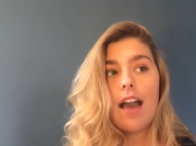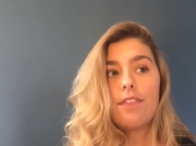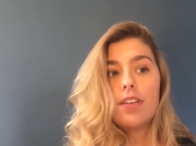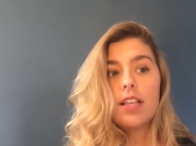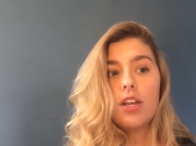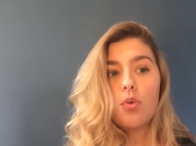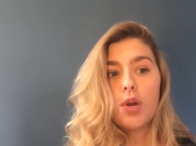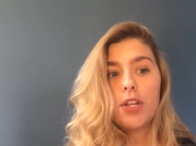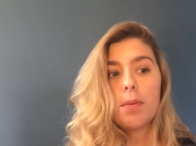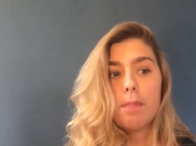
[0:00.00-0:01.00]
I feel like
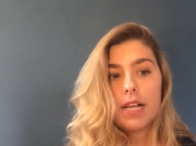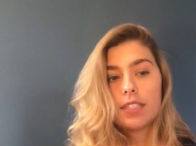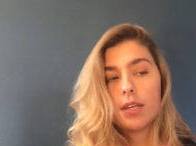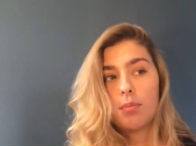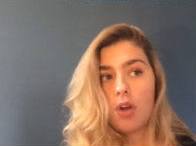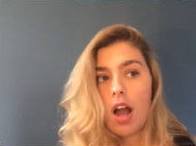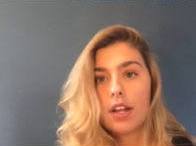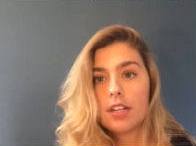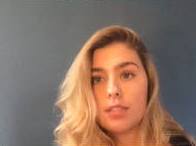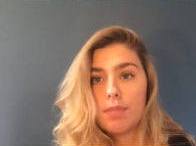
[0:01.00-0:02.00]
when you're mixing
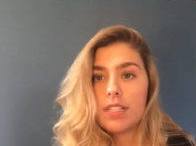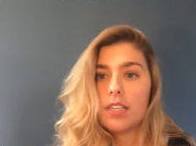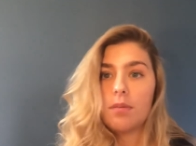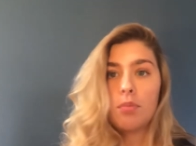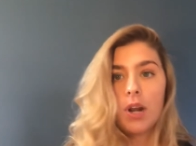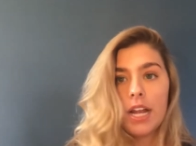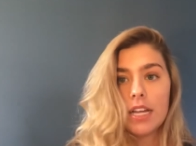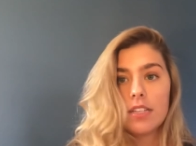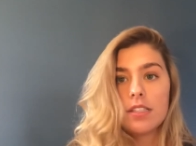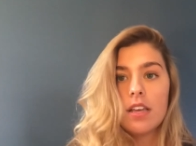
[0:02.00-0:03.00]
products, mixing
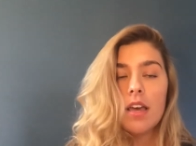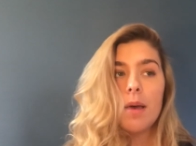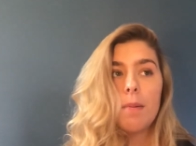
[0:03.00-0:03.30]
brands,